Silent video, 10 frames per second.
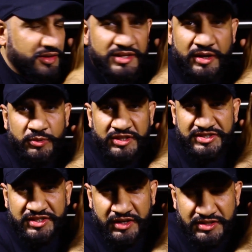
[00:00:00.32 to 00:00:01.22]
done with the
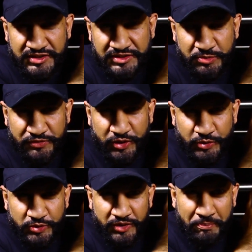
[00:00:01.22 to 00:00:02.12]
starters, moving
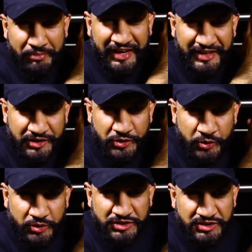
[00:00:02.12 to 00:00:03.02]
on to the main
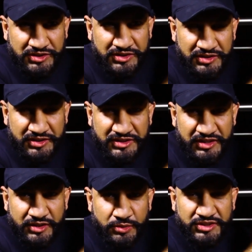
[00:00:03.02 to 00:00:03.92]
course. The
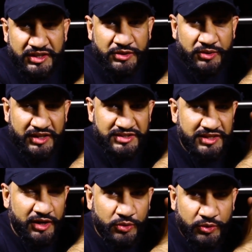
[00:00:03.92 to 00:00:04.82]
starter was done good. Let's
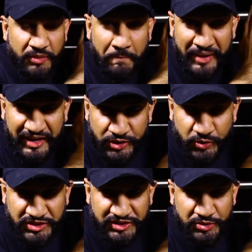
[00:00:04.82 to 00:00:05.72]
see how good the main
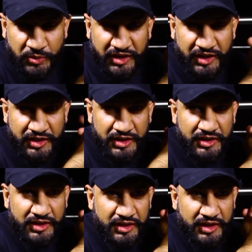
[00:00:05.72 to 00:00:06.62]
course is over here.
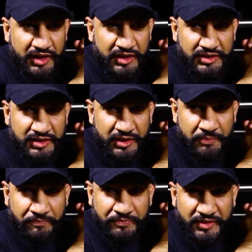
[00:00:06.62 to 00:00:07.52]
And
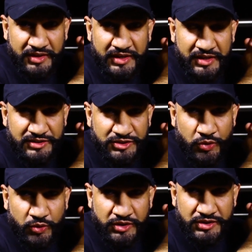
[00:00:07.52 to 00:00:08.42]
uh, it's
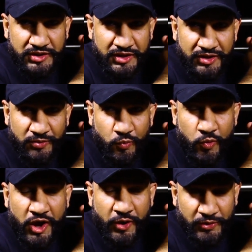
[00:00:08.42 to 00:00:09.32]
called
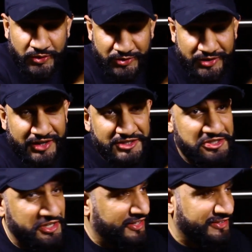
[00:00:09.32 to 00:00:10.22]
Wow. You gotta
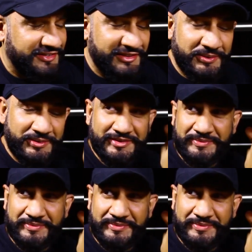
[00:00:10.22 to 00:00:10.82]
check this out.